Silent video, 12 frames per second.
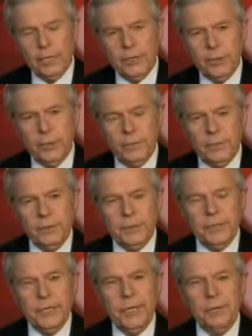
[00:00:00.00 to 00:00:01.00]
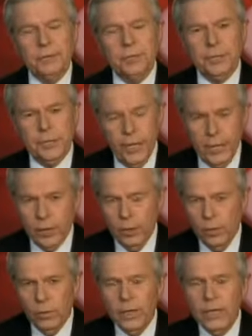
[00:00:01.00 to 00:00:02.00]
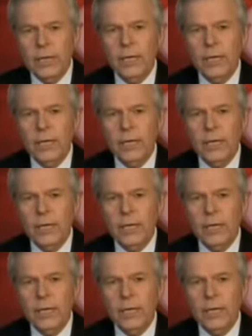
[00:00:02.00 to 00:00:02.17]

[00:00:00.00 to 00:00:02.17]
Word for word: at the University of Chicago